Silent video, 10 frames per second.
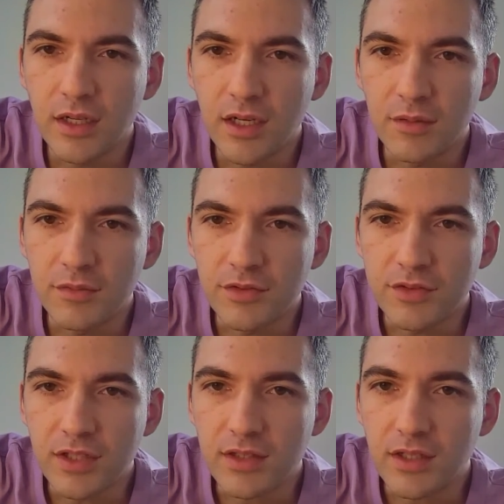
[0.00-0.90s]

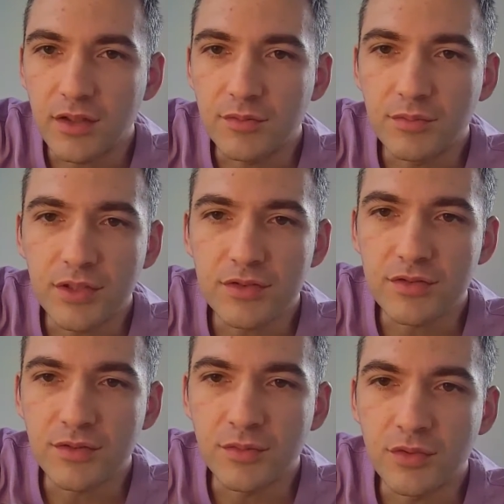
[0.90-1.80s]
So check that out.
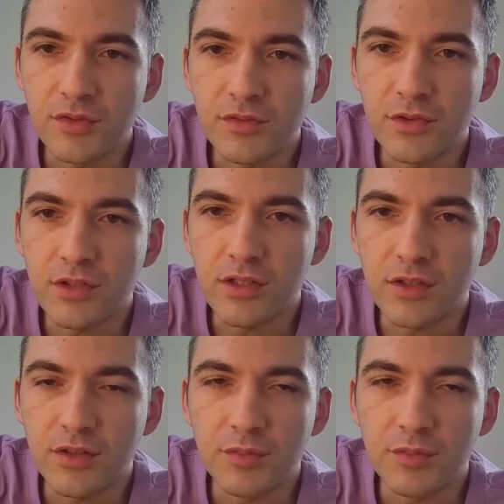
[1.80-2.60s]
Pictures are beautiful. Click on